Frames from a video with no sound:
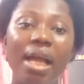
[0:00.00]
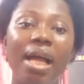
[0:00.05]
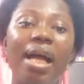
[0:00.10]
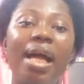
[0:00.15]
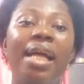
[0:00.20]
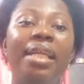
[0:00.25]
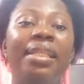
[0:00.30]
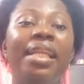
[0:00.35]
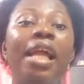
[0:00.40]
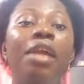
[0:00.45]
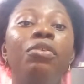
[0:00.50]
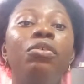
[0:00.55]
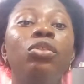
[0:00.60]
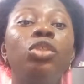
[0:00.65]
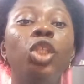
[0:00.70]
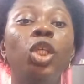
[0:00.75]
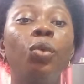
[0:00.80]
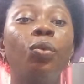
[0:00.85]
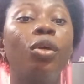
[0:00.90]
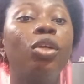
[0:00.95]
And now you
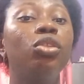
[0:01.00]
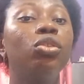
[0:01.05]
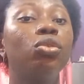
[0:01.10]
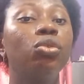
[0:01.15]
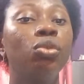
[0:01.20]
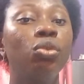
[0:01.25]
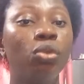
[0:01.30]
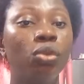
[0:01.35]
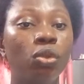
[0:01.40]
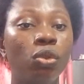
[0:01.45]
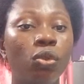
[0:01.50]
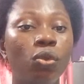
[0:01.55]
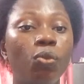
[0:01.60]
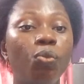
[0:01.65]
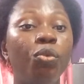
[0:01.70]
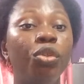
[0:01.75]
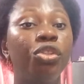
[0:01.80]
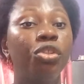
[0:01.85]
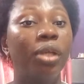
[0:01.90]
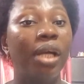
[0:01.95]
know what to do
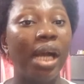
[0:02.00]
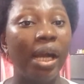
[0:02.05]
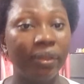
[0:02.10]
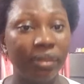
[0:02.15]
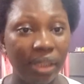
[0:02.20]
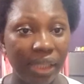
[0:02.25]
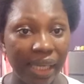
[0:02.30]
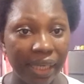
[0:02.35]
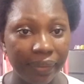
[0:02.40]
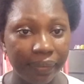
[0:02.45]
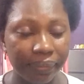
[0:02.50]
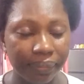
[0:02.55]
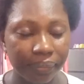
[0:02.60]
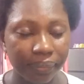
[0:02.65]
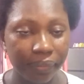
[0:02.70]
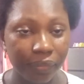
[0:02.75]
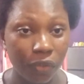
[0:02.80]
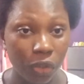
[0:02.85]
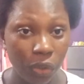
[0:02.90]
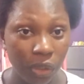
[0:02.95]
with your outline.
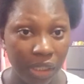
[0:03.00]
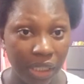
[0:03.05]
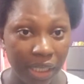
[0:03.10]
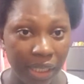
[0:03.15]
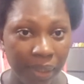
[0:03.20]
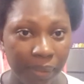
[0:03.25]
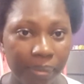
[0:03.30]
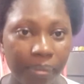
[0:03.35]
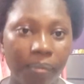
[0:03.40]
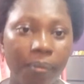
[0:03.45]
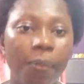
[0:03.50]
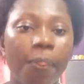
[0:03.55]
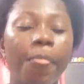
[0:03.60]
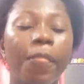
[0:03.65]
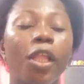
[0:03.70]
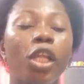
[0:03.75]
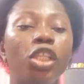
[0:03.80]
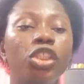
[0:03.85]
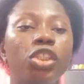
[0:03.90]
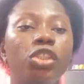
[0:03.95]
Okay?
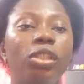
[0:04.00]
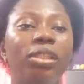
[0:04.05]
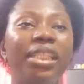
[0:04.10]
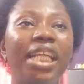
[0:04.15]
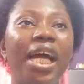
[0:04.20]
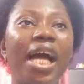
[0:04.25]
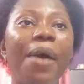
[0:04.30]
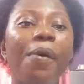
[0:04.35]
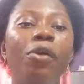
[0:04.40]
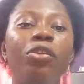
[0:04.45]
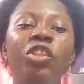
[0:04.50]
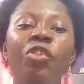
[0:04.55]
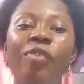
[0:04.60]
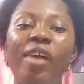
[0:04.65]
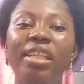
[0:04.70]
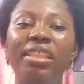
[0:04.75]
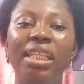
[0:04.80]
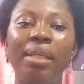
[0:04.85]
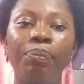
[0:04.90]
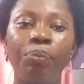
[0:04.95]
So now I want to
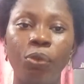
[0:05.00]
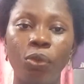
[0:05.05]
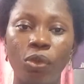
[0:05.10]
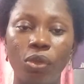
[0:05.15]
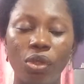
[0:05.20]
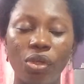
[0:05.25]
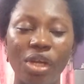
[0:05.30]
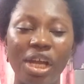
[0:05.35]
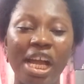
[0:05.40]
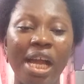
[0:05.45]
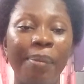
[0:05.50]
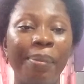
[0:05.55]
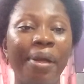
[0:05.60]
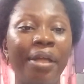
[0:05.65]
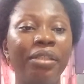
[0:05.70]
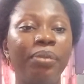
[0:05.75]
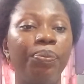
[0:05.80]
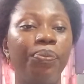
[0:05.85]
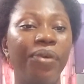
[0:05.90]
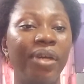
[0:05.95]
write a book
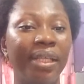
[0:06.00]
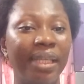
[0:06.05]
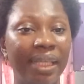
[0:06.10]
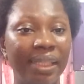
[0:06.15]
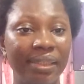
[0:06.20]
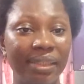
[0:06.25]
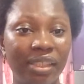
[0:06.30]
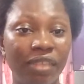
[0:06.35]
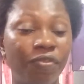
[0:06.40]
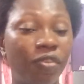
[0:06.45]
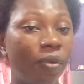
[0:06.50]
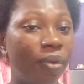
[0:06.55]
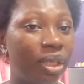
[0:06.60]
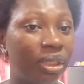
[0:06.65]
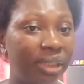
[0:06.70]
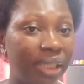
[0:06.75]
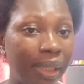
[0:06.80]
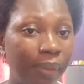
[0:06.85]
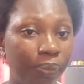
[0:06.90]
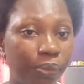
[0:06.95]
about pregnancy, for
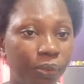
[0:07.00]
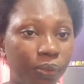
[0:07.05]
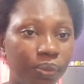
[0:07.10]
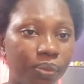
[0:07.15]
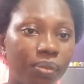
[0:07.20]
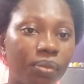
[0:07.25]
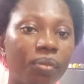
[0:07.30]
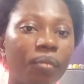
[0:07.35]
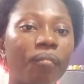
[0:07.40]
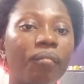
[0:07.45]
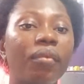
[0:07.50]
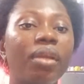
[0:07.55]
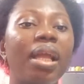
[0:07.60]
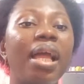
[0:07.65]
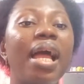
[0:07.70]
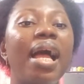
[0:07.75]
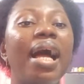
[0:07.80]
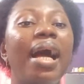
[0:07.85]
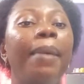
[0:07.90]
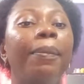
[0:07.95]
example.
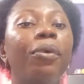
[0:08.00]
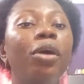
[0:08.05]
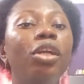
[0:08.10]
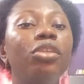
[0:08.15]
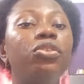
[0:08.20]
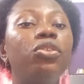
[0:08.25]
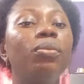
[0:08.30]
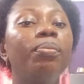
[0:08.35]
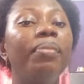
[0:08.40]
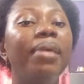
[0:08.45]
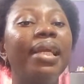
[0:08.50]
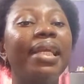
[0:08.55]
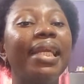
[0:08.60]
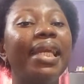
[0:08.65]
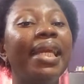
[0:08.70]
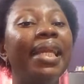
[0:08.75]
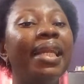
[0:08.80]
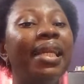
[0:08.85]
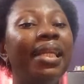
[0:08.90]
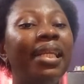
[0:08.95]
I'm going to make
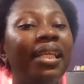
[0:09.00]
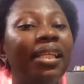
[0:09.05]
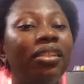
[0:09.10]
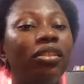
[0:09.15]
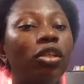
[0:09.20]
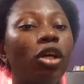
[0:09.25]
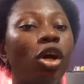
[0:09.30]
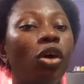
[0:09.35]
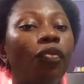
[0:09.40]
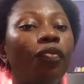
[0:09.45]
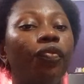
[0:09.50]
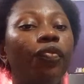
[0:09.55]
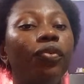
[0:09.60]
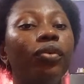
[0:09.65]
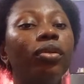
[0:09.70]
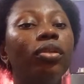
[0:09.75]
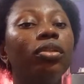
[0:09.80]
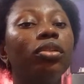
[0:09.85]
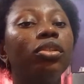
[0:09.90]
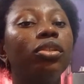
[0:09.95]
a list of
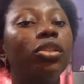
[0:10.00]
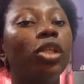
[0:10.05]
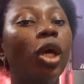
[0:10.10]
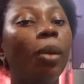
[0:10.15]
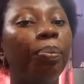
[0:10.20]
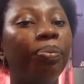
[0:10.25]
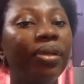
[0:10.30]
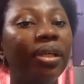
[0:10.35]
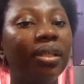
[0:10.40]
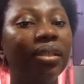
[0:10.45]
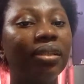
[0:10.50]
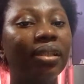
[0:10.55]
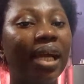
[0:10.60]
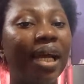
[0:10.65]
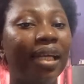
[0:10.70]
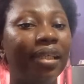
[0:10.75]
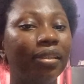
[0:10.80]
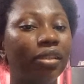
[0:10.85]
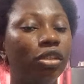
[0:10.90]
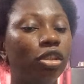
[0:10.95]
topics
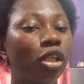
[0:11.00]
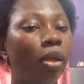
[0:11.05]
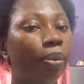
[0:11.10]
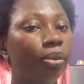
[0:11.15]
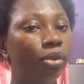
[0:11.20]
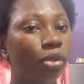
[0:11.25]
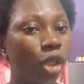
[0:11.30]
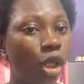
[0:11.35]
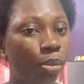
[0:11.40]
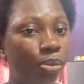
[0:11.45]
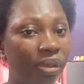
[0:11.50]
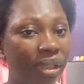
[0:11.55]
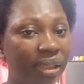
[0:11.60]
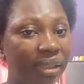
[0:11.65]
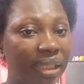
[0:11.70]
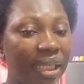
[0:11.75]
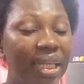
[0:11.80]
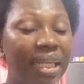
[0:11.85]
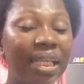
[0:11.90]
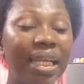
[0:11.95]
and
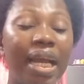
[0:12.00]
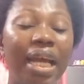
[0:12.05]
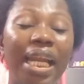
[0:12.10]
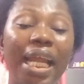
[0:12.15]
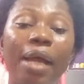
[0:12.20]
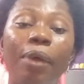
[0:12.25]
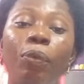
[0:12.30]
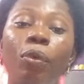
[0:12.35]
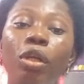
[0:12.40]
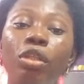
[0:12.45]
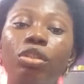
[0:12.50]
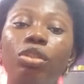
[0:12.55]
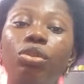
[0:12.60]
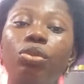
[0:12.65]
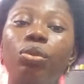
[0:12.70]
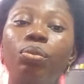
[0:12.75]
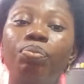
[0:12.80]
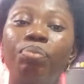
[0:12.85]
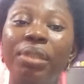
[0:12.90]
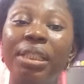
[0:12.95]
subtopics that I want
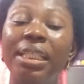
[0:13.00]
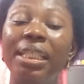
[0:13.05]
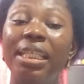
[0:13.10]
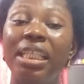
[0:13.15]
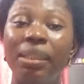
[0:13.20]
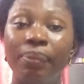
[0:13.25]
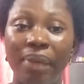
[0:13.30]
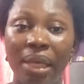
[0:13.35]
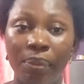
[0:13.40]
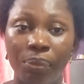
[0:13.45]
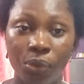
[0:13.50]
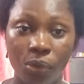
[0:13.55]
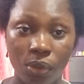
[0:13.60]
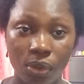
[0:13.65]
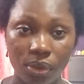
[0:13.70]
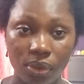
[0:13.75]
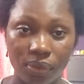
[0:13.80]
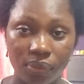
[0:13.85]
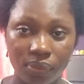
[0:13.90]
to be in my book.